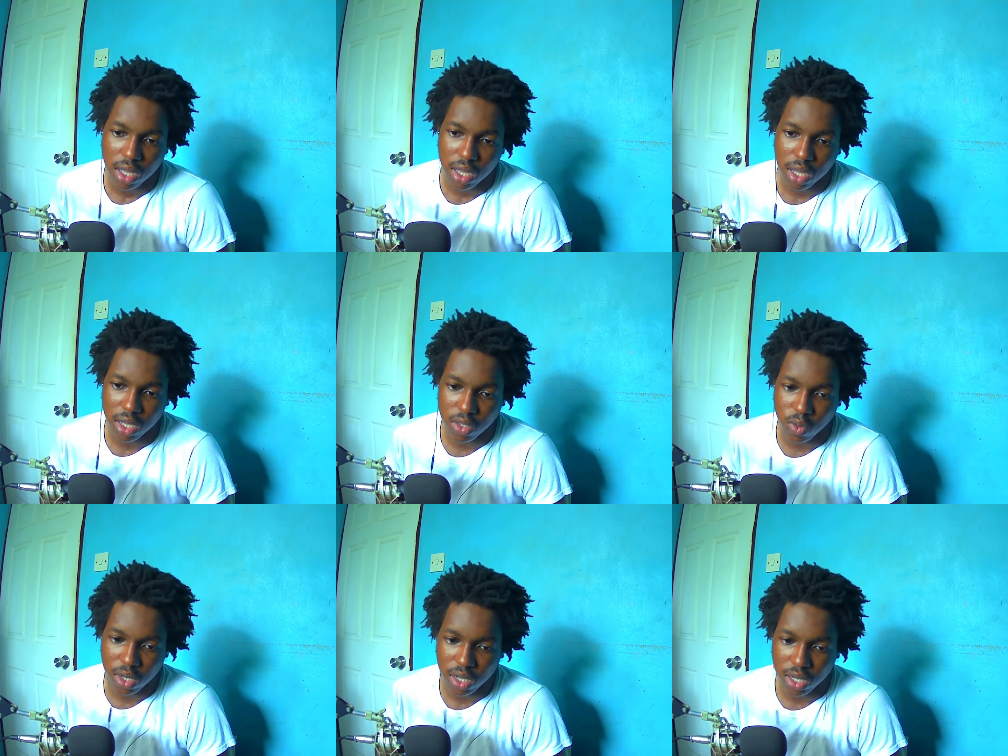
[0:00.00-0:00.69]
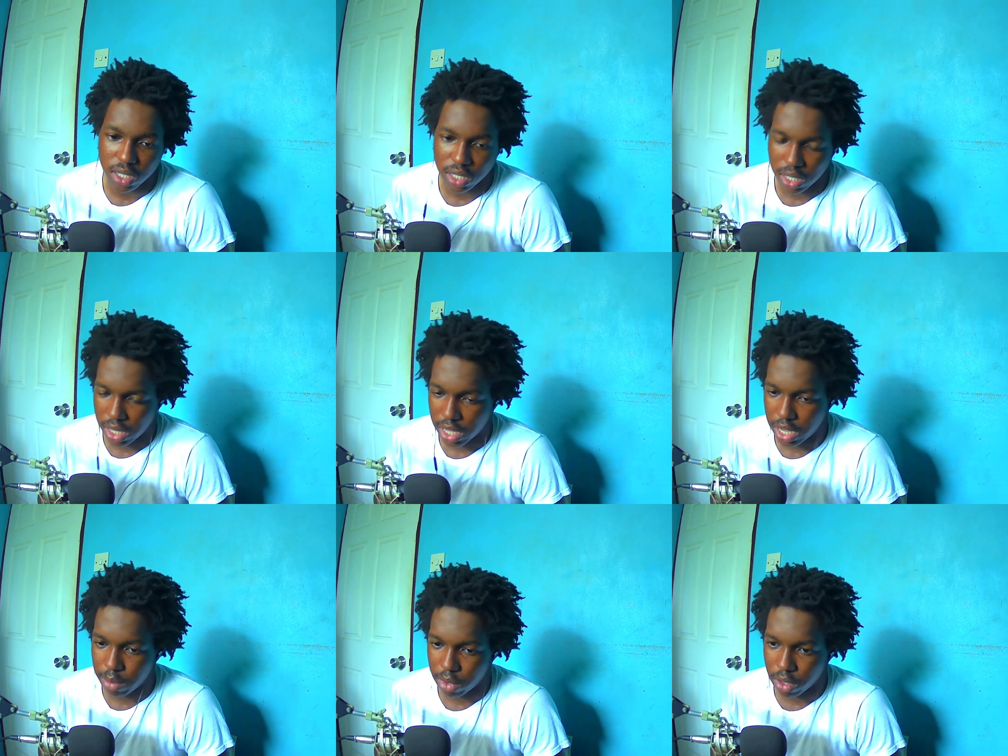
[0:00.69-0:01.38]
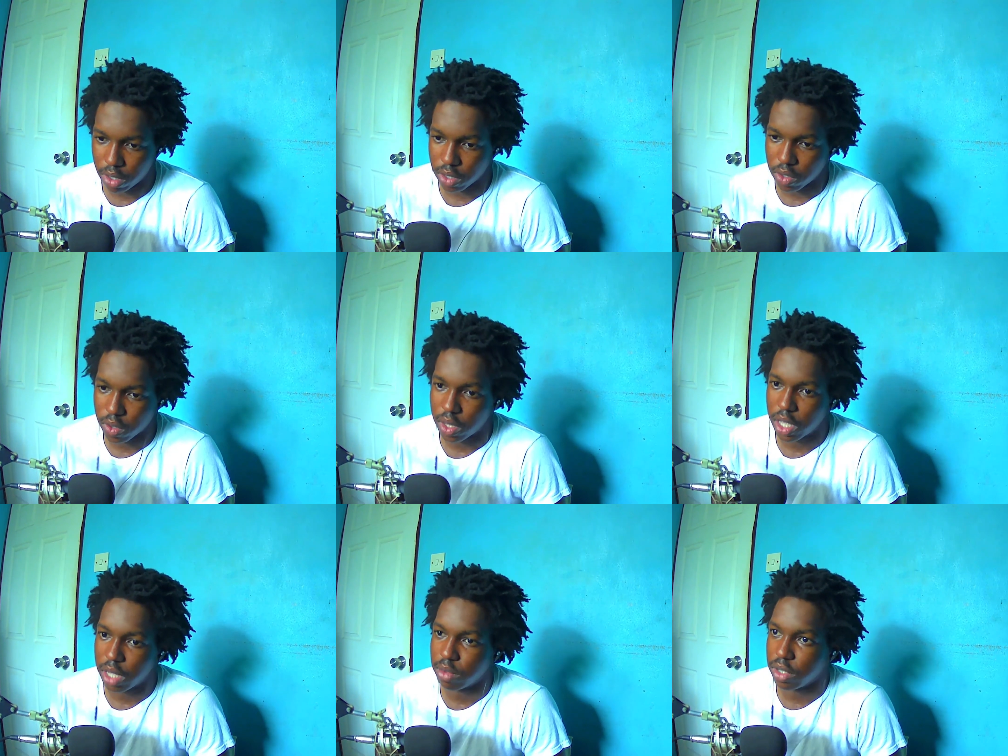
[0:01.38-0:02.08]
as well as the tribals
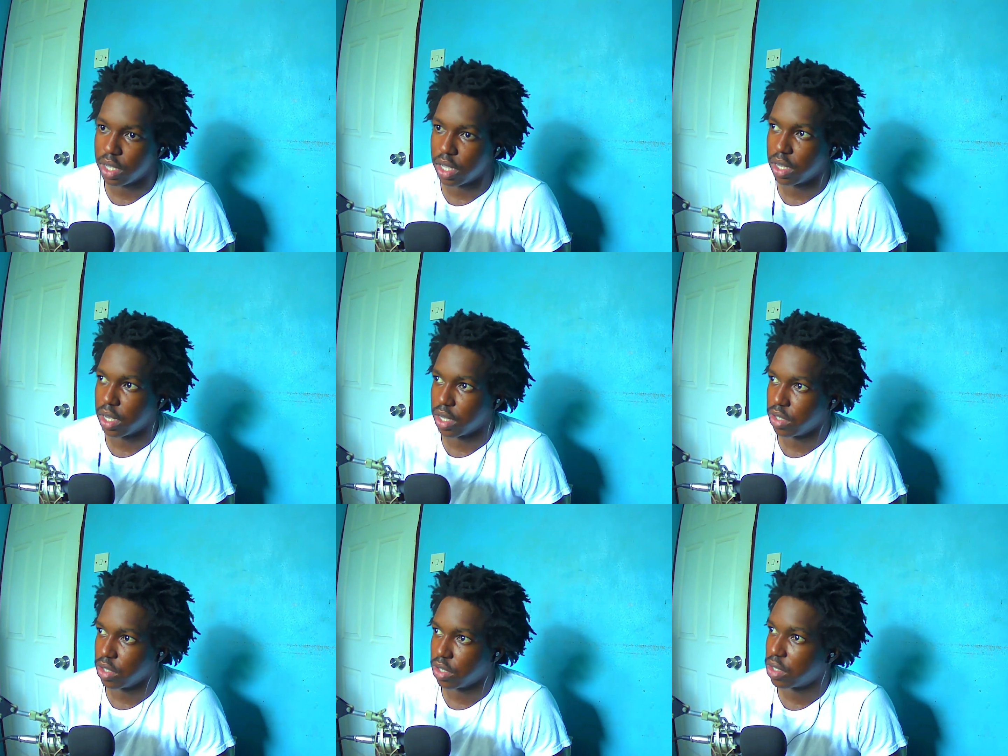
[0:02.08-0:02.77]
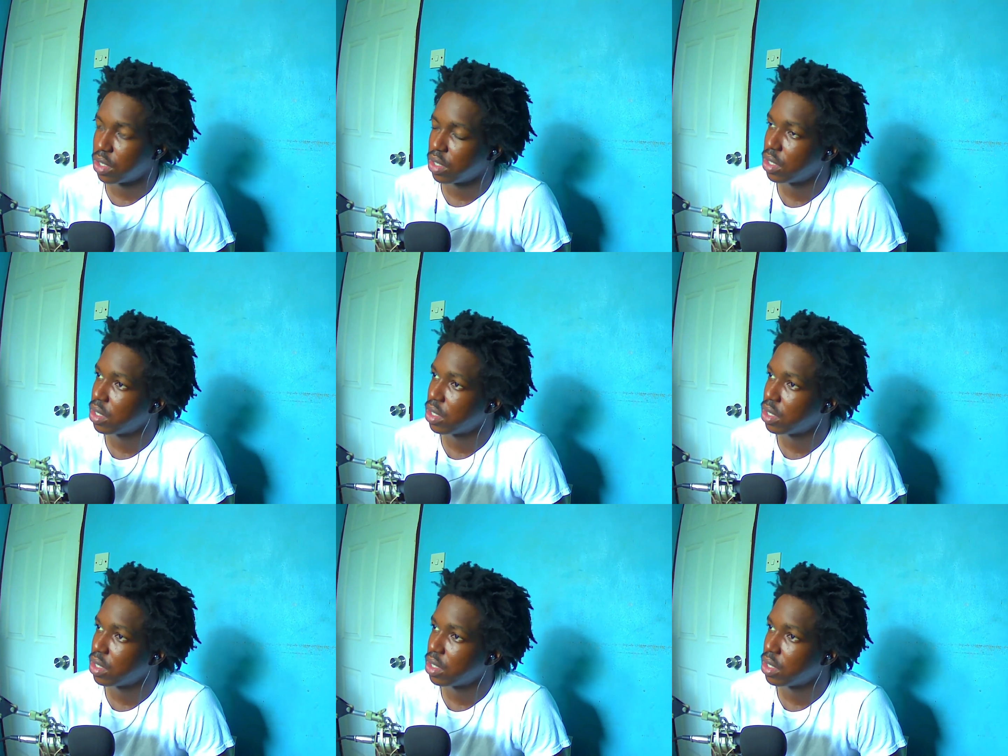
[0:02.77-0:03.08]
came together and just